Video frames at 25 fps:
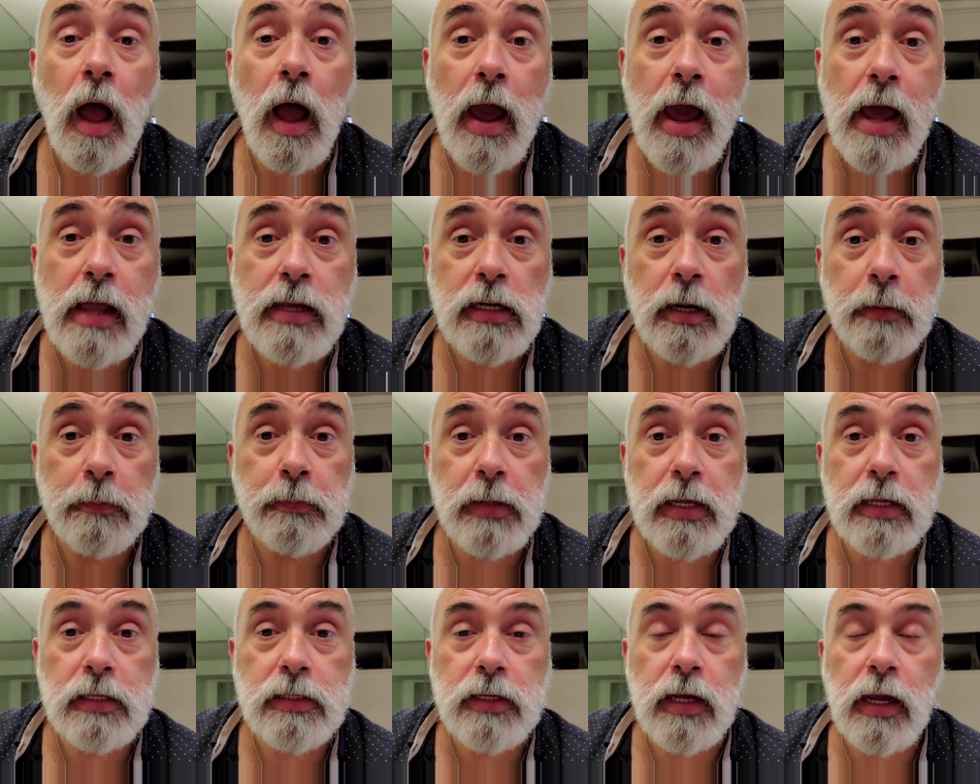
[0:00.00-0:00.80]
I ended
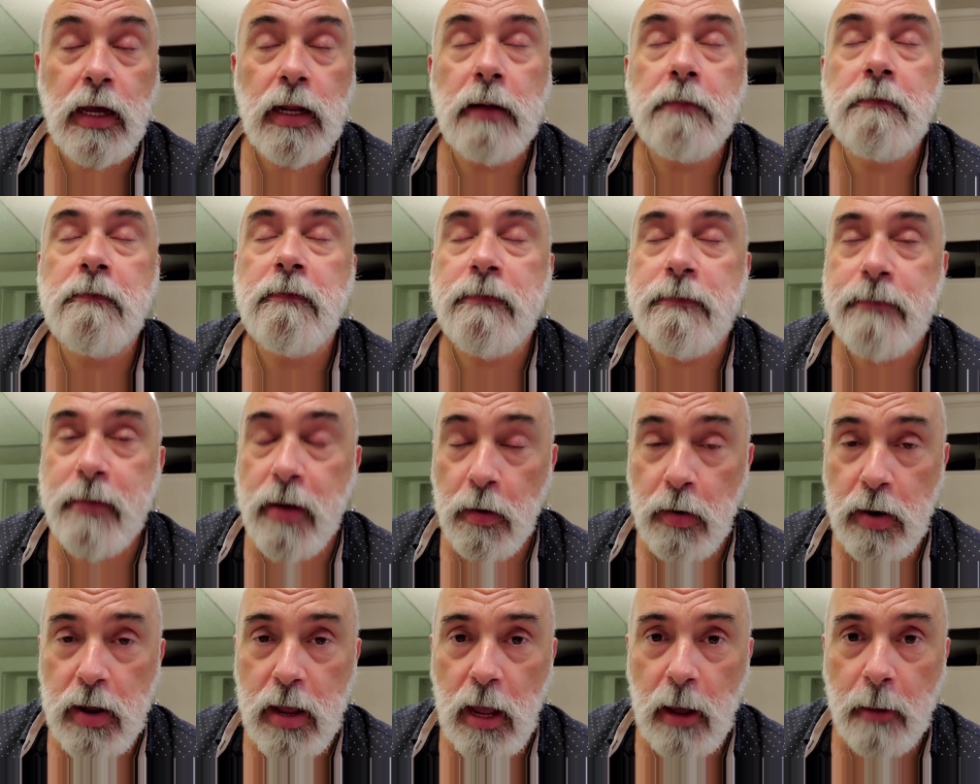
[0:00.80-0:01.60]
up leasing, and I'm
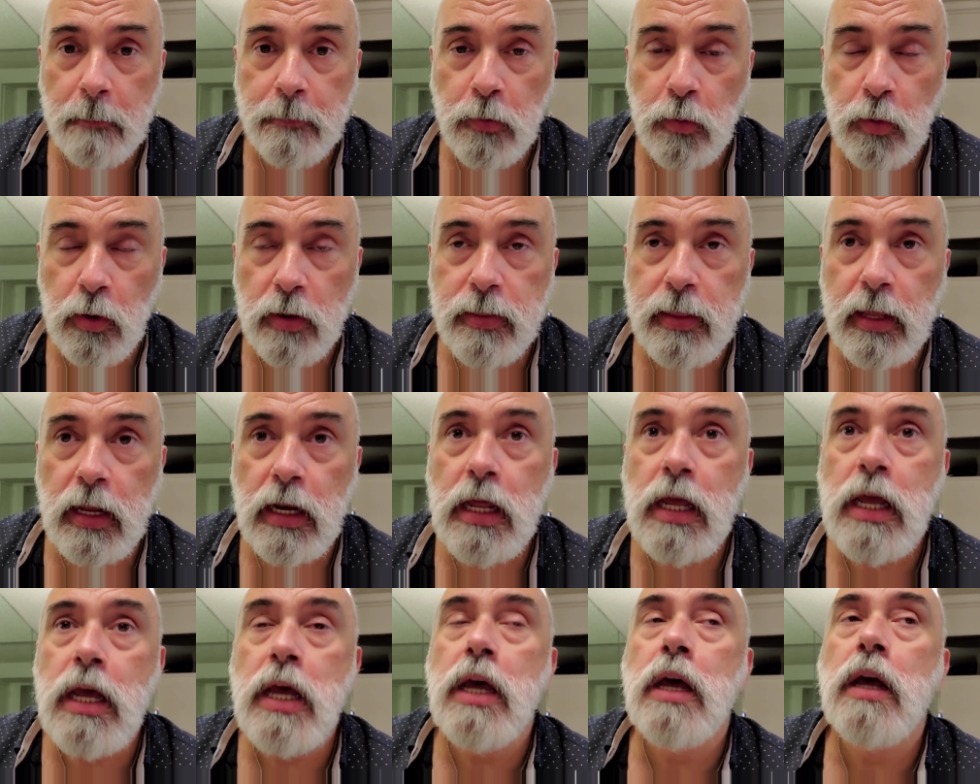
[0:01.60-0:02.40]
very happy with
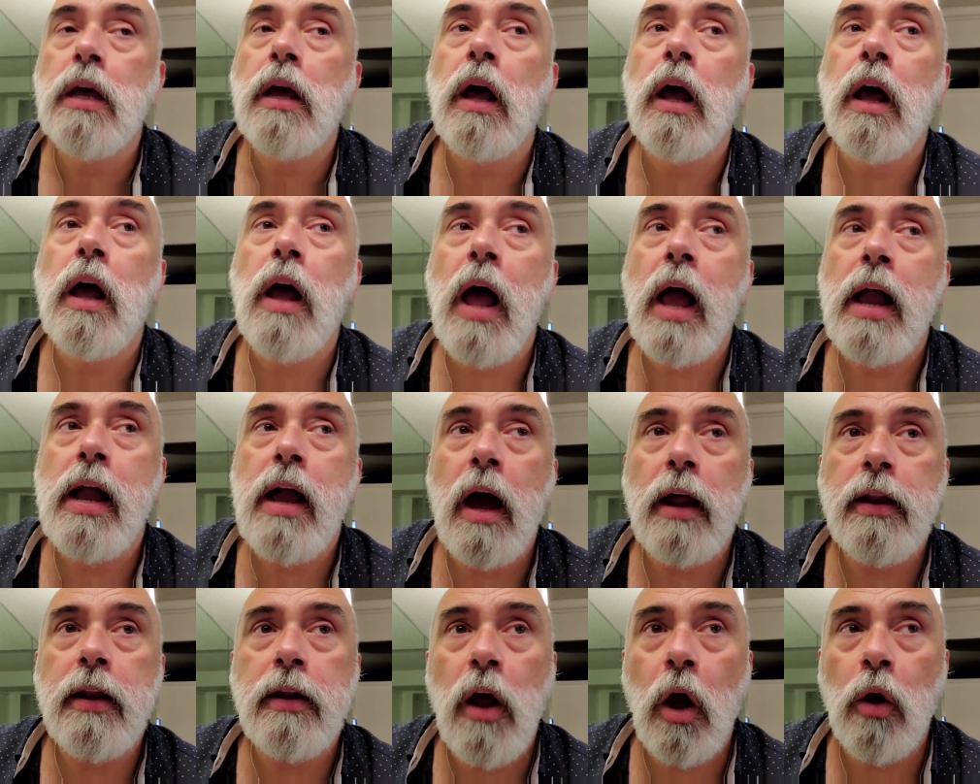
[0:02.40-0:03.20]
it. I
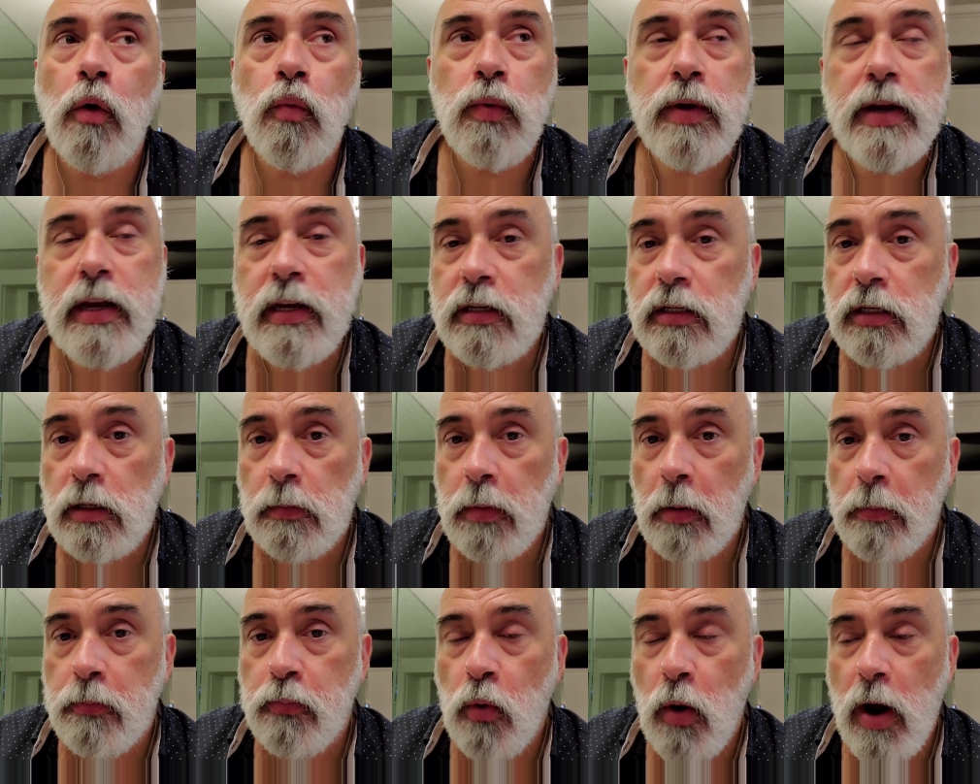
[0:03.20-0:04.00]
got a
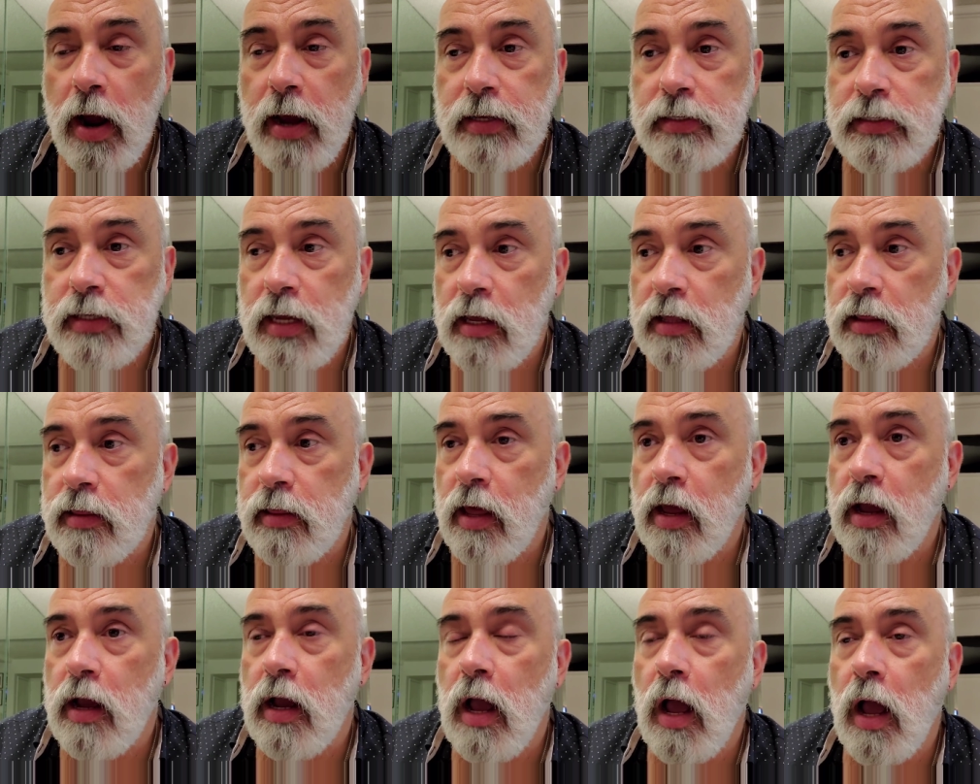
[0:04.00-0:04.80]
reasonable price, I
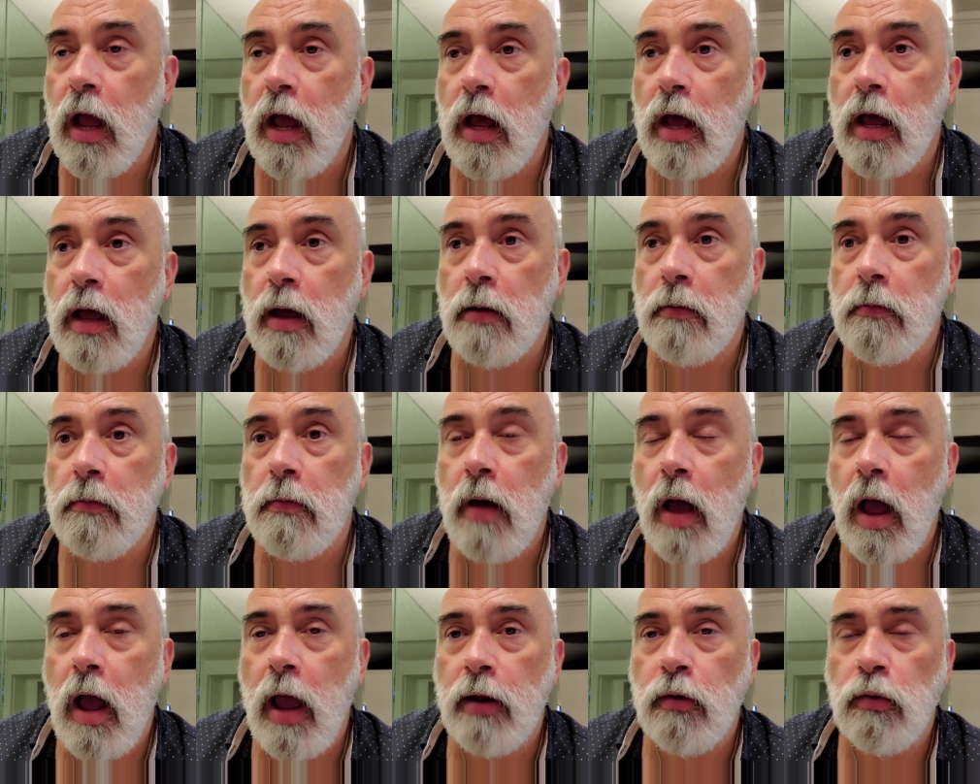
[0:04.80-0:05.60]
think.
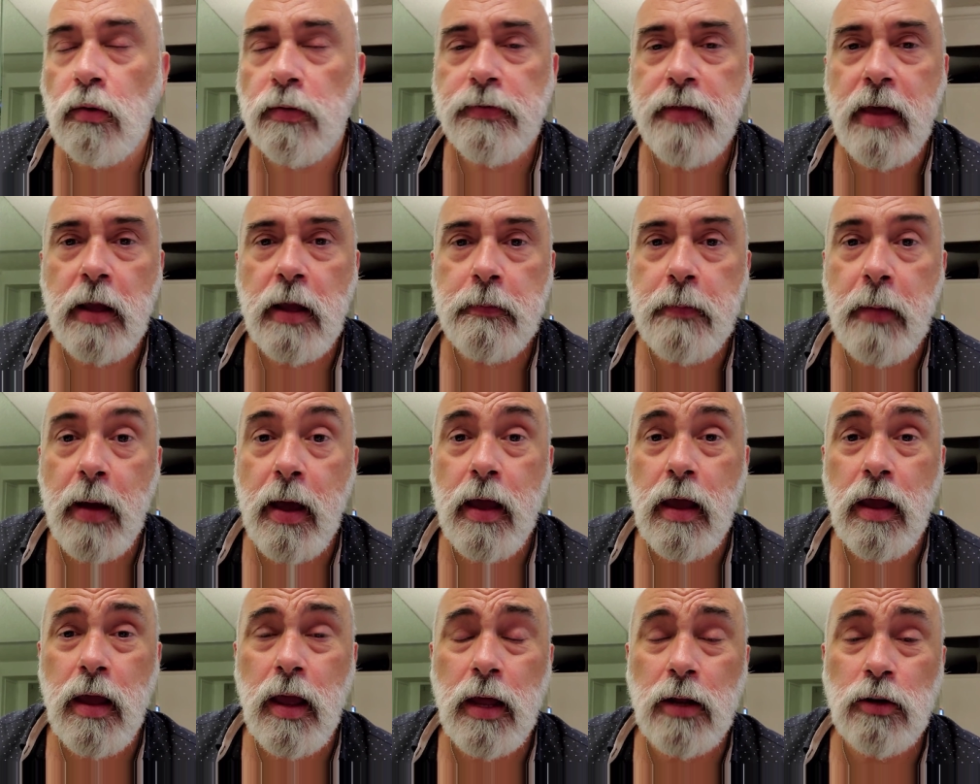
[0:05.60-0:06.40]
I don't think
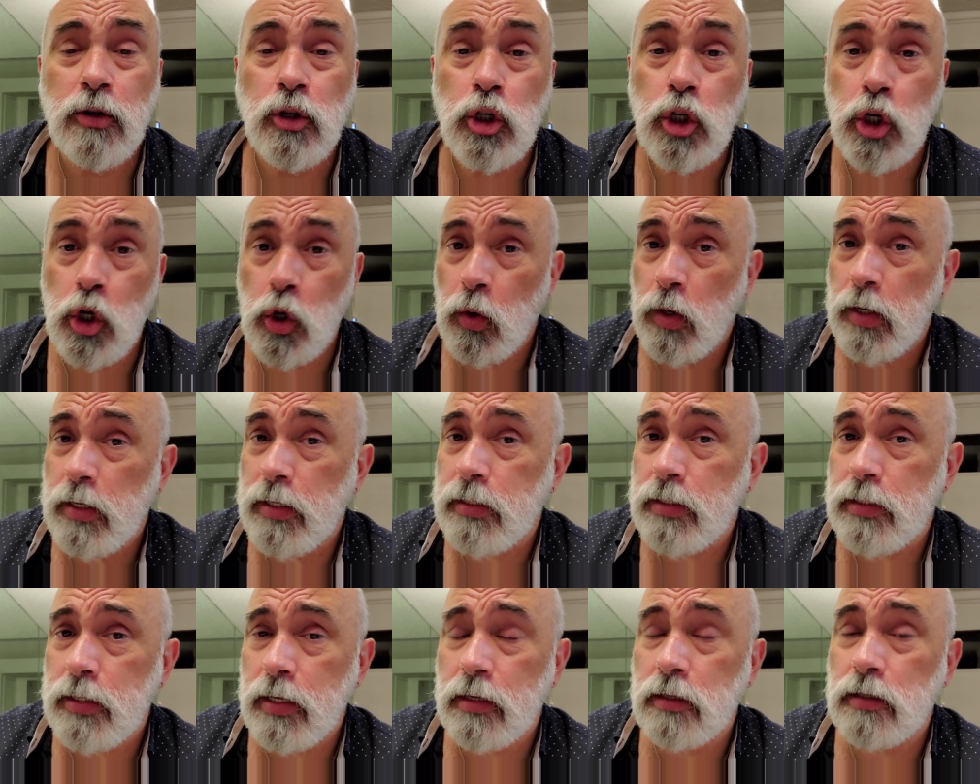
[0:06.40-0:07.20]
my
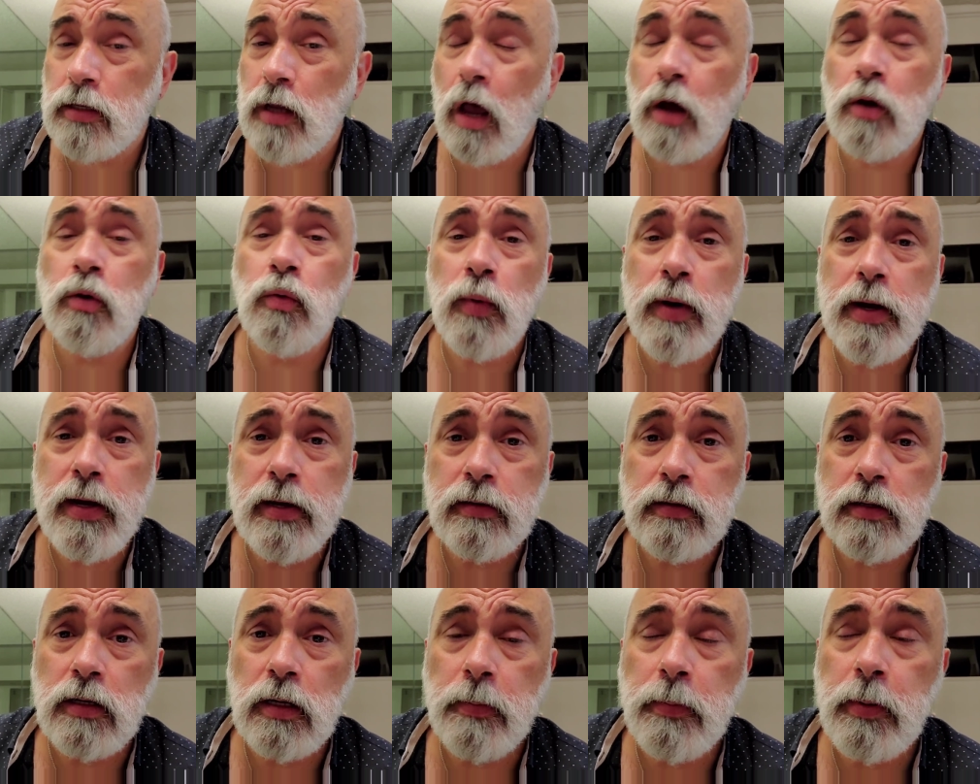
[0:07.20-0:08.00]
insurance is
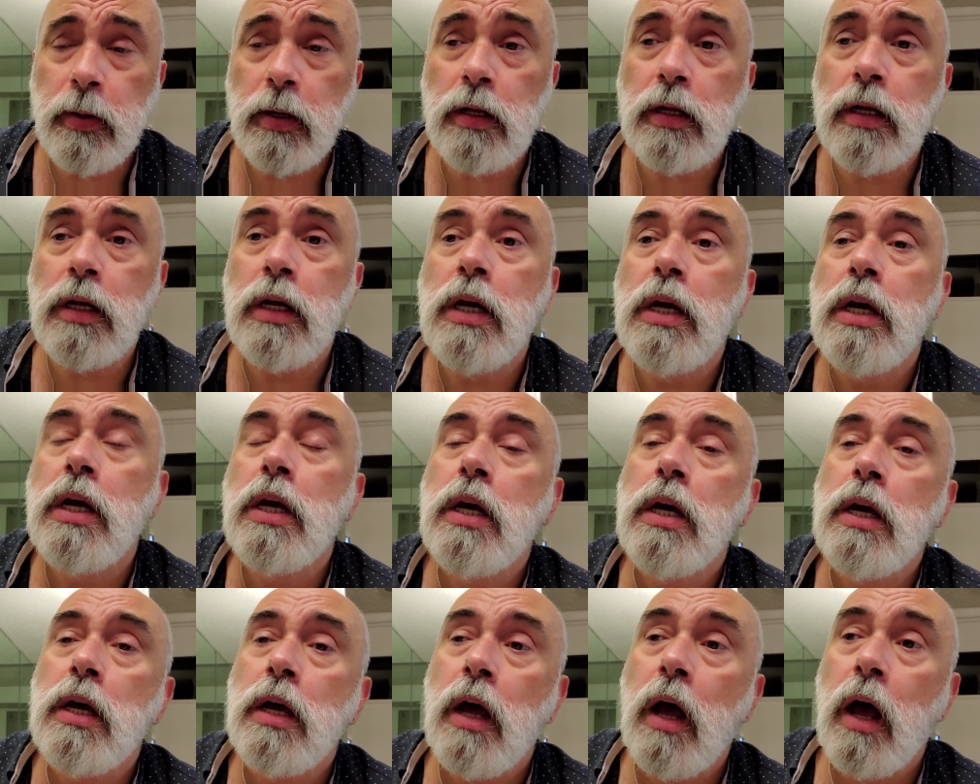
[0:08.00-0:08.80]
unreasonable.
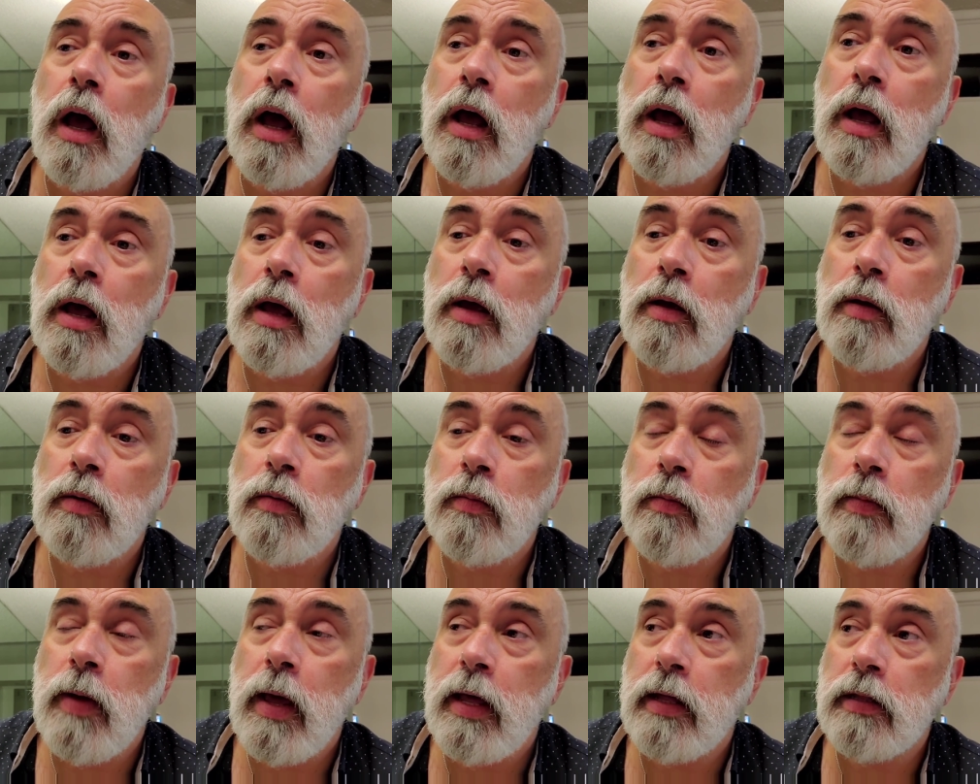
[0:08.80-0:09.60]

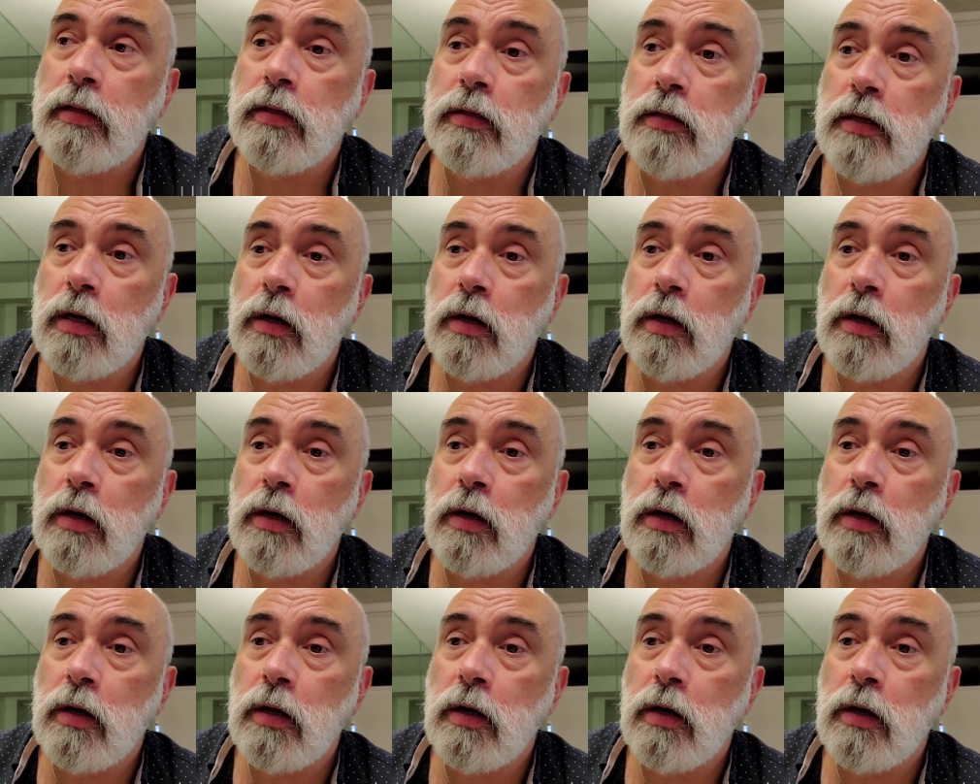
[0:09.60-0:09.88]
And